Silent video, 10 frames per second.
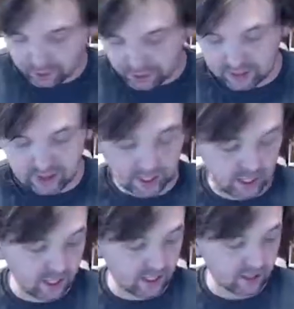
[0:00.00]
means that
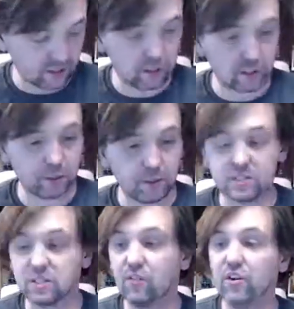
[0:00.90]
it is
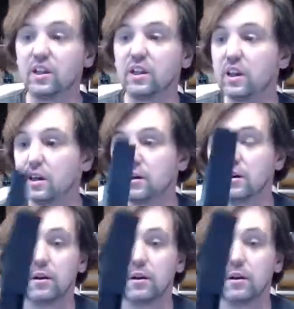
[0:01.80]
specifically